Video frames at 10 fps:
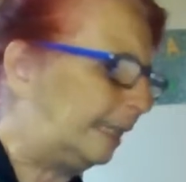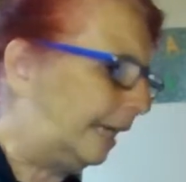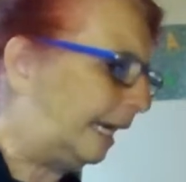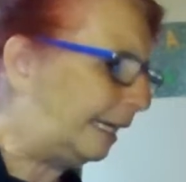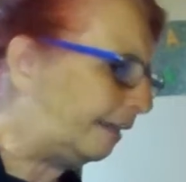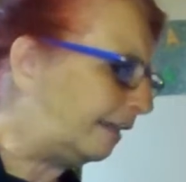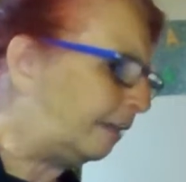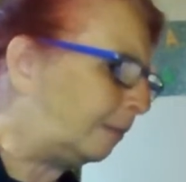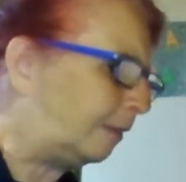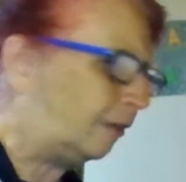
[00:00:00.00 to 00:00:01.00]
Anything
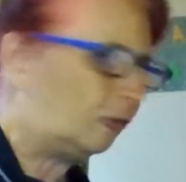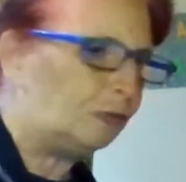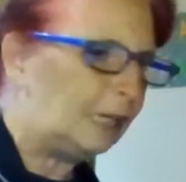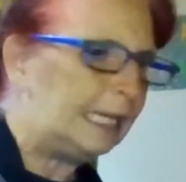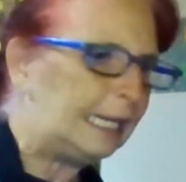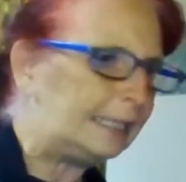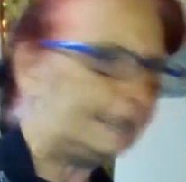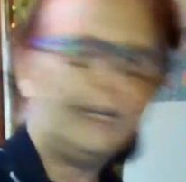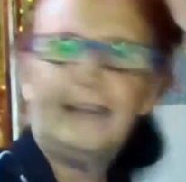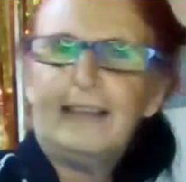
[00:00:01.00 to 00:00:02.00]
with 3 legs
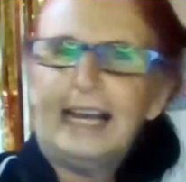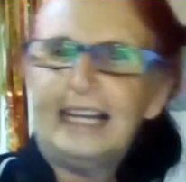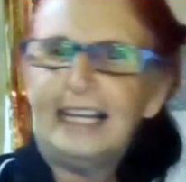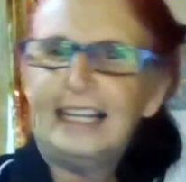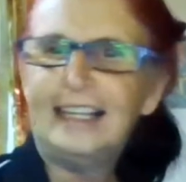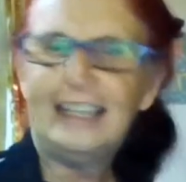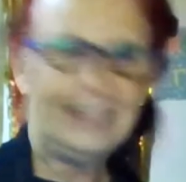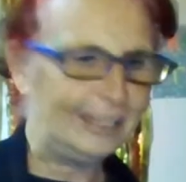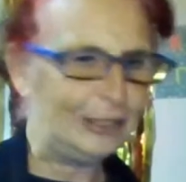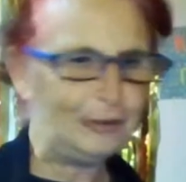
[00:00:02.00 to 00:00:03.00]
like that.
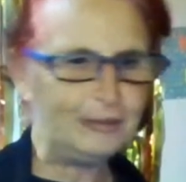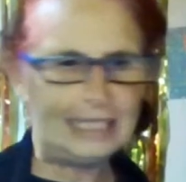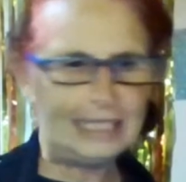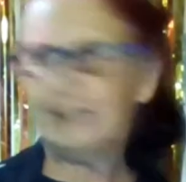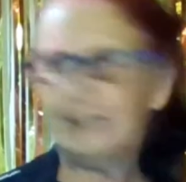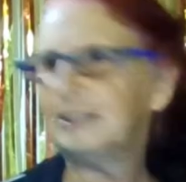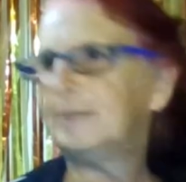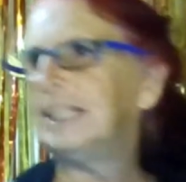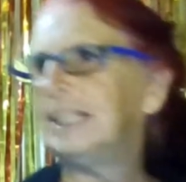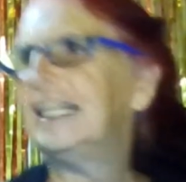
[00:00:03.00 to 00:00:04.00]
Who really knows my
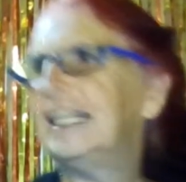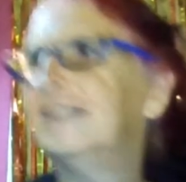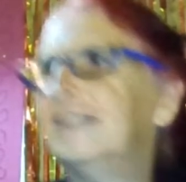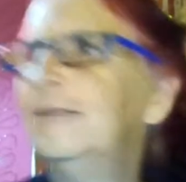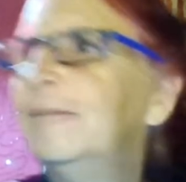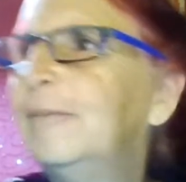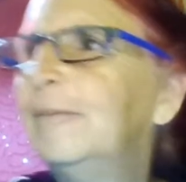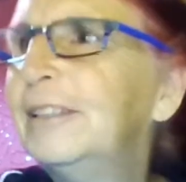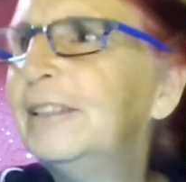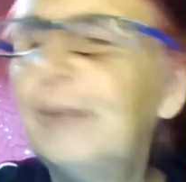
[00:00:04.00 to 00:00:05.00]
channel? What
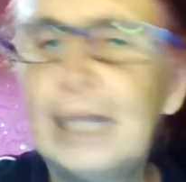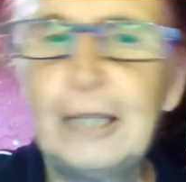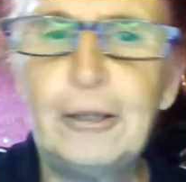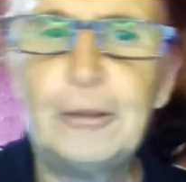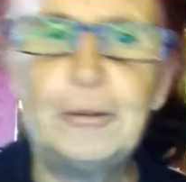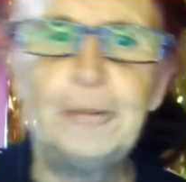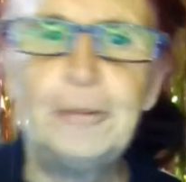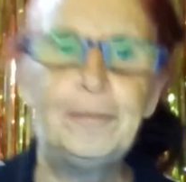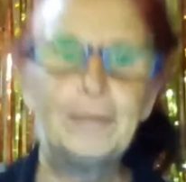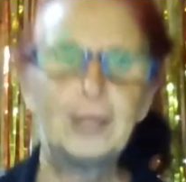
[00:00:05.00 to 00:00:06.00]
do I call
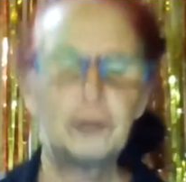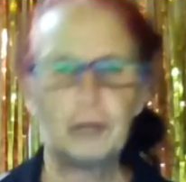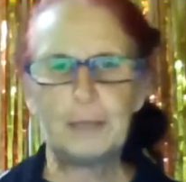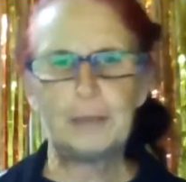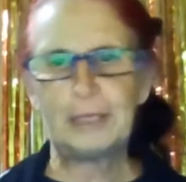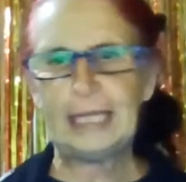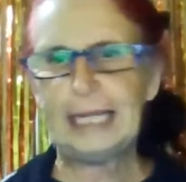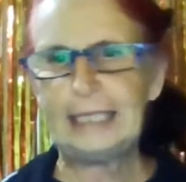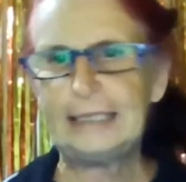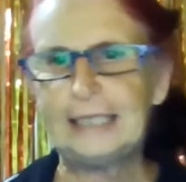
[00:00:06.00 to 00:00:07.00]
tripod
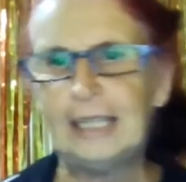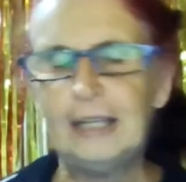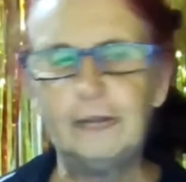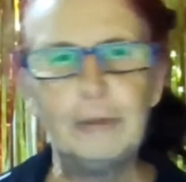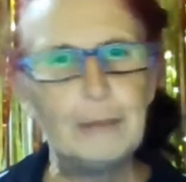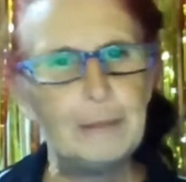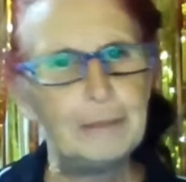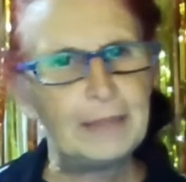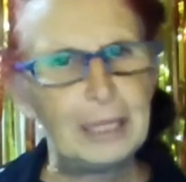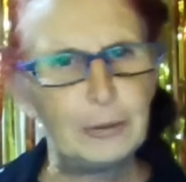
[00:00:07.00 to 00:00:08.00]
legs? Remember,
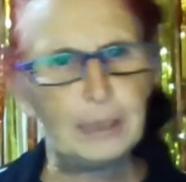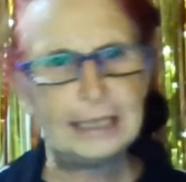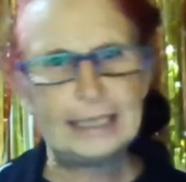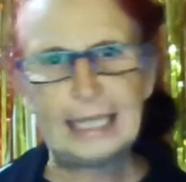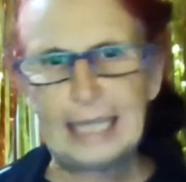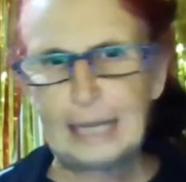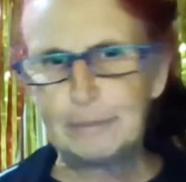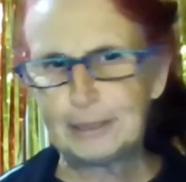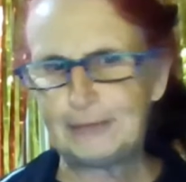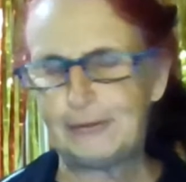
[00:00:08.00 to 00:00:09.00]
they always
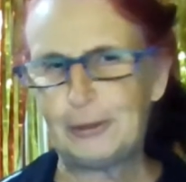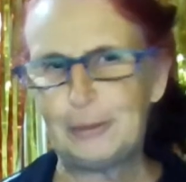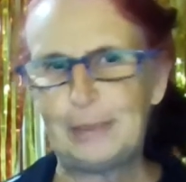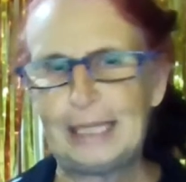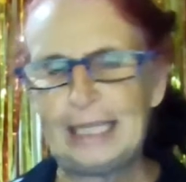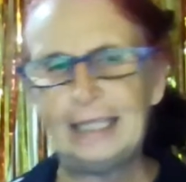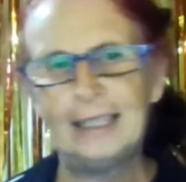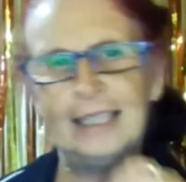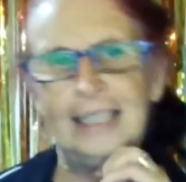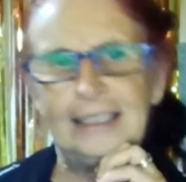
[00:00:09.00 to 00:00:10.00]
collapse for me.
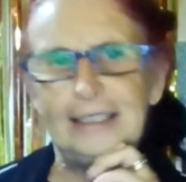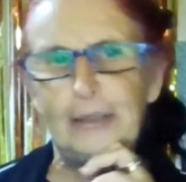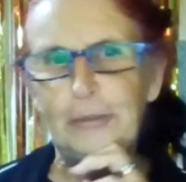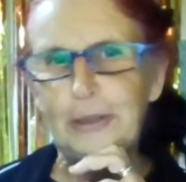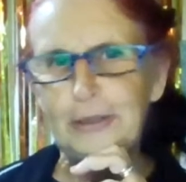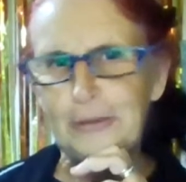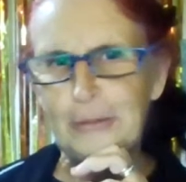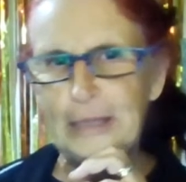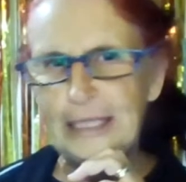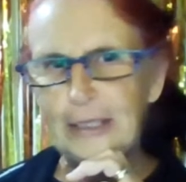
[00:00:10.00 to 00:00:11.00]
So what do I
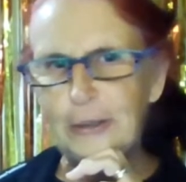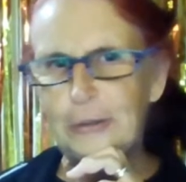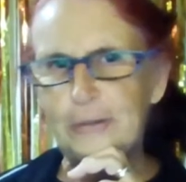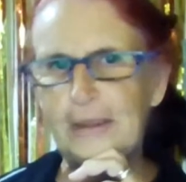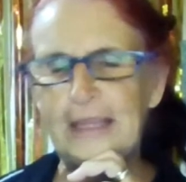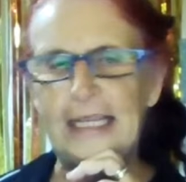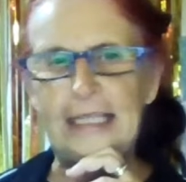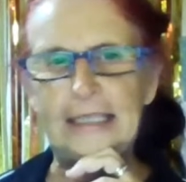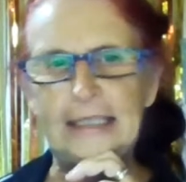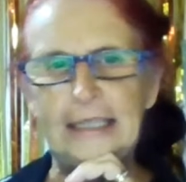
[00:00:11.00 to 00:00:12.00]
call
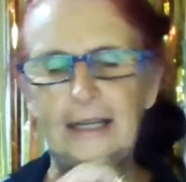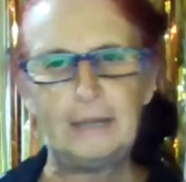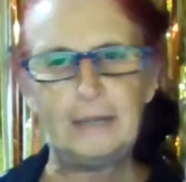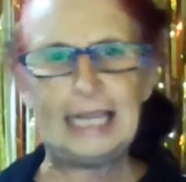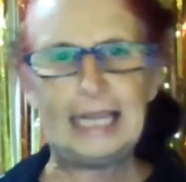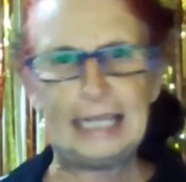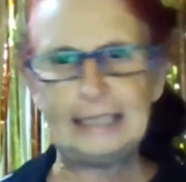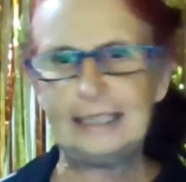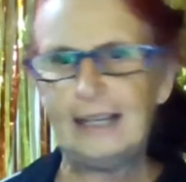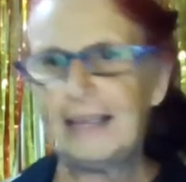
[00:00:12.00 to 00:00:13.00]
things like with legs
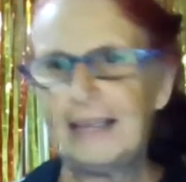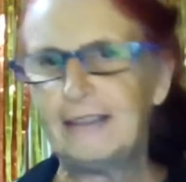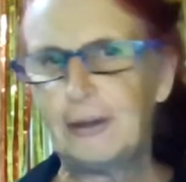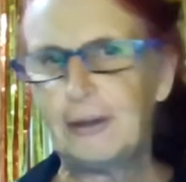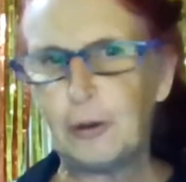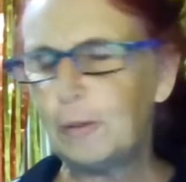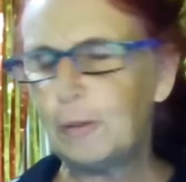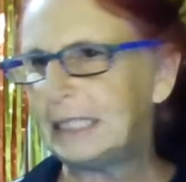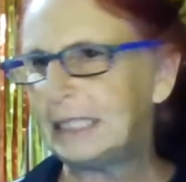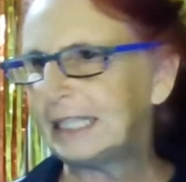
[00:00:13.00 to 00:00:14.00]
like that
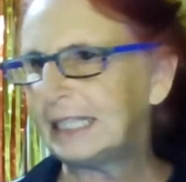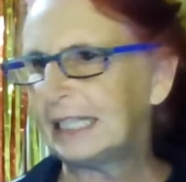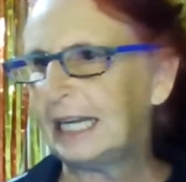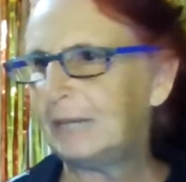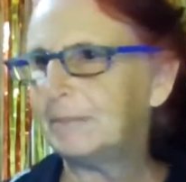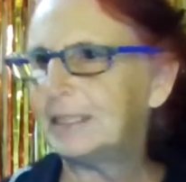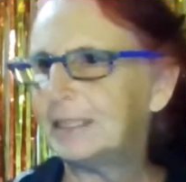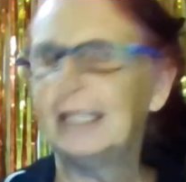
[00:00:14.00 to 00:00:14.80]
always collapse?